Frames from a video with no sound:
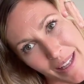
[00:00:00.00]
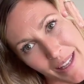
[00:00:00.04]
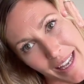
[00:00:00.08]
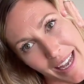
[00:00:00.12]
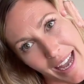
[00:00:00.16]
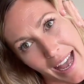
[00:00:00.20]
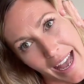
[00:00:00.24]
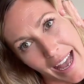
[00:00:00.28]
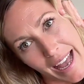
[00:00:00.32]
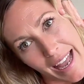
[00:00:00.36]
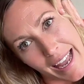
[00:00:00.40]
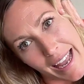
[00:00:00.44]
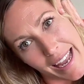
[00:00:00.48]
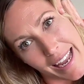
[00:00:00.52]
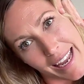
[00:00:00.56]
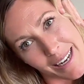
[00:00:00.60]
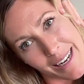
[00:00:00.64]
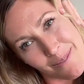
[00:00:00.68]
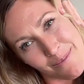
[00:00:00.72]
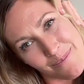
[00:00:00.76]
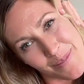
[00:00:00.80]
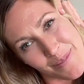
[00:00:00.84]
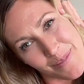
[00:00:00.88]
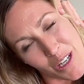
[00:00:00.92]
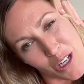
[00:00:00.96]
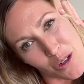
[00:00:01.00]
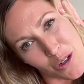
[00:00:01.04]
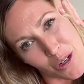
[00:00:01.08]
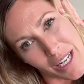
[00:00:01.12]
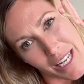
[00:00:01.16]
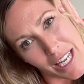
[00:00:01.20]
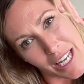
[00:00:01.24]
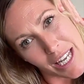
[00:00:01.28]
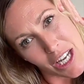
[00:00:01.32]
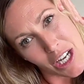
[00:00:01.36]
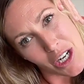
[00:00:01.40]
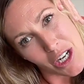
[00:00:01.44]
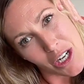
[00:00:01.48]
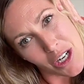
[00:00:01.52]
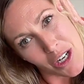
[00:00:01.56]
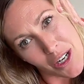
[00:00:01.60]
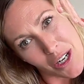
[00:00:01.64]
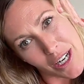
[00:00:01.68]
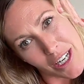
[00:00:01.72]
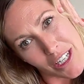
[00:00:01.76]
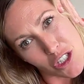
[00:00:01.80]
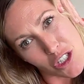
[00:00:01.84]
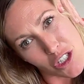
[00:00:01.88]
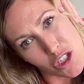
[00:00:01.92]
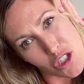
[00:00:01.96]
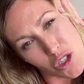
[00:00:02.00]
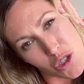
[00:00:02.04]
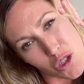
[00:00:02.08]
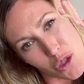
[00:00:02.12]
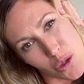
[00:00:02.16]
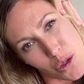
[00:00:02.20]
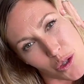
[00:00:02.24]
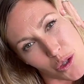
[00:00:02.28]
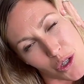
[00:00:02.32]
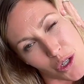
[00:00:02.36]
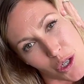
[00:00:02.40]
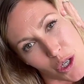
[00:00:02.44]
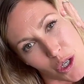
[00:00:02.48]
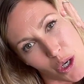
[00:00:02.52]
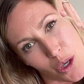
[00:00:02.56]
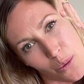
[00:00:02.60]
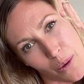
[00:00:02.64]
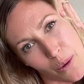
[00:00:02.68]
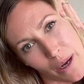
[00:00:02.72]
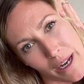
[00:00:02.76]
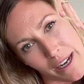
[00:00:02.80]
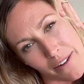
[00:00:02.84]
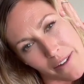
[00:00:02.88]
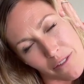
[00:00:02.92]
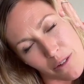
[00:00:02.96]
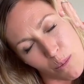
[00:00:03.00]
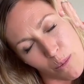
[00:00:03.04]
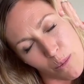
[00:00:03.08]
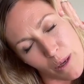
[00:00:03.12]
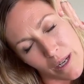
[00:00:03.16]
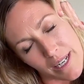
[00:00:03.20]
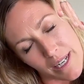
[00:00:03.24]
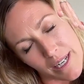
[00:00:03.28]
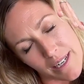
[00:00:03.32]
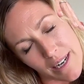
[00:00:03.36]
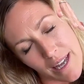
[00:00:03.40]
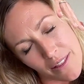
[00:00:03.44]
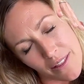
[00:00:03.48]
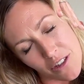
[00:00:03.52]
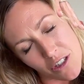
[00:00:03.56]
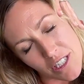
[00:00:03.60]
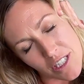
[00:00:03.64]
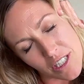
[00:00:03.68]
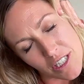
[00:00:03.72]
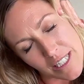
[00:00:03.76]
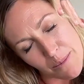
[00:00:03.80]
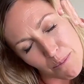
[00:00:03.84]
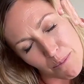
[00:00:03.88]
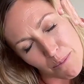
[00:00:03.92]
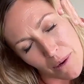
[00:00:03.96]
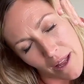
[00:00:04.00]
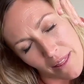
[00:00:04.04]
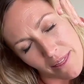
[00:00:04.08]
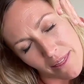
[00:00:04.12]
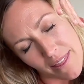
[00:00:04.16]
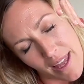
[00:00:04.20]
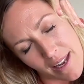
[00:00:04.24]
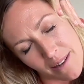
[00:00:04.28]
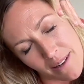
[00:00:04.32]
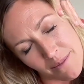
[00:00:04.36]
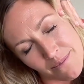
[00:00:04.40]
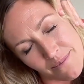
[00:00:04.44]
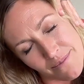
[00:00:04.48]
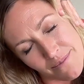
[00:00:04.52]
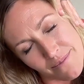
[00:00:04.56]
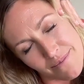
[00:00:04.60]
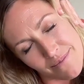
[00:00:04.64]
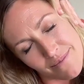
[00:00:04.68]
Guide your ear and your shoulder away from one another. Deep breath in